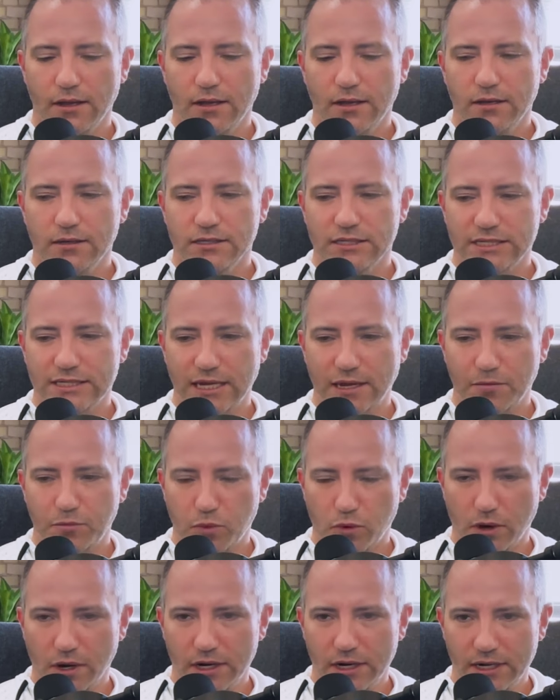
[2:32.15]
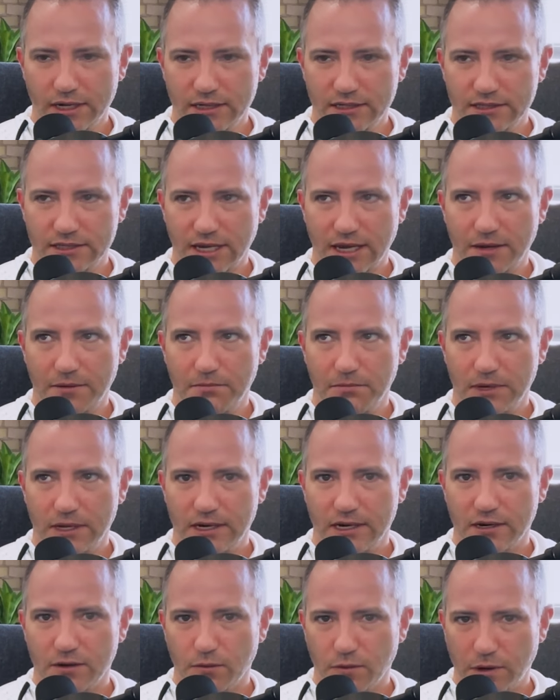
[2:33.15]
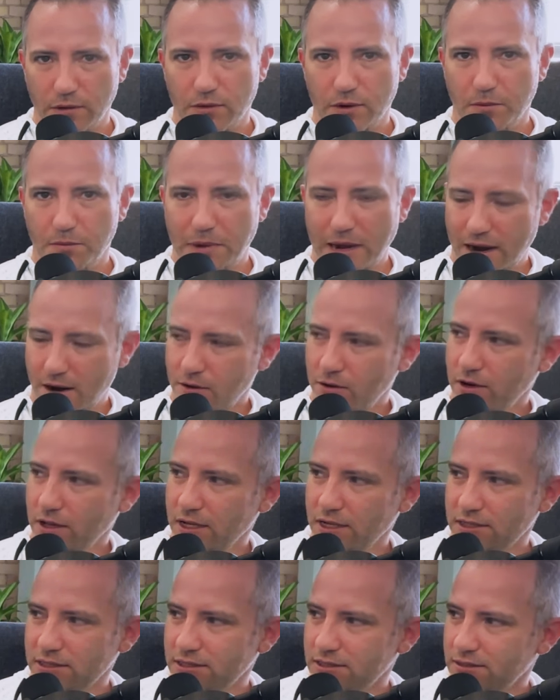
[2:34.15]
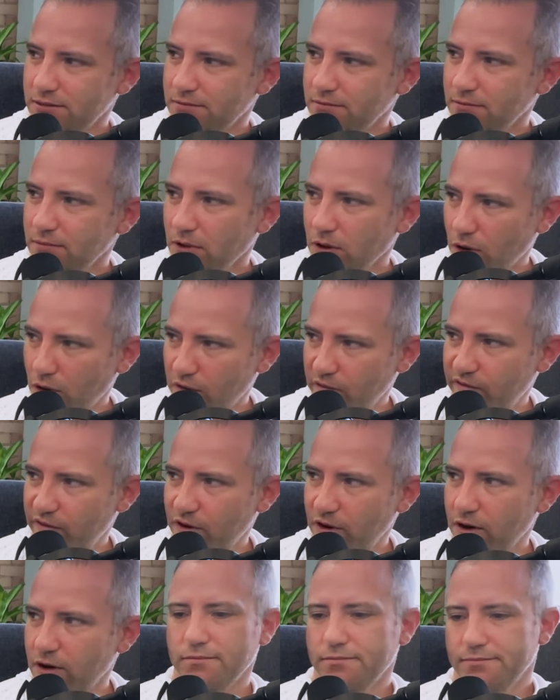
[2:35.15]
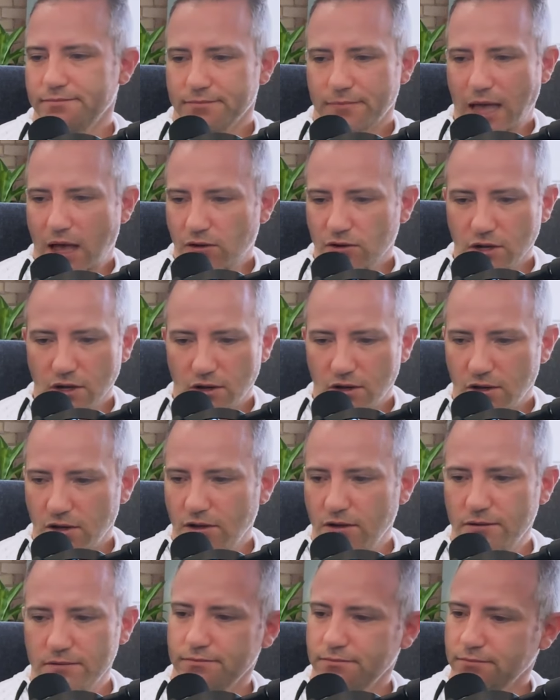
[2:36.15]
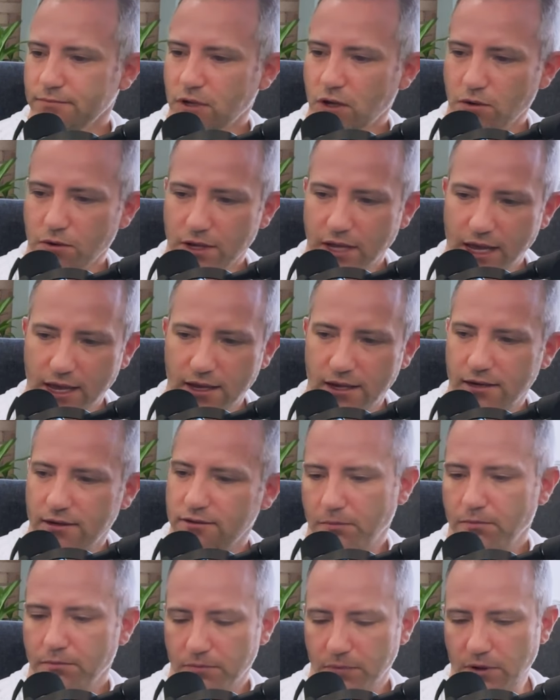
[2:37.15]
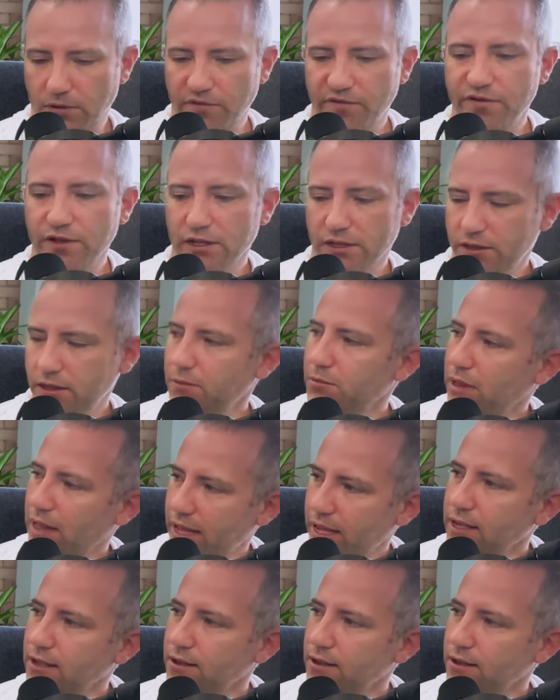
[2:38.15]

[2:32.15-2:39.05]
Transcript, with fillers: step one is admitted we were powerless over alcohol, cocaine, you know, fill in the blank.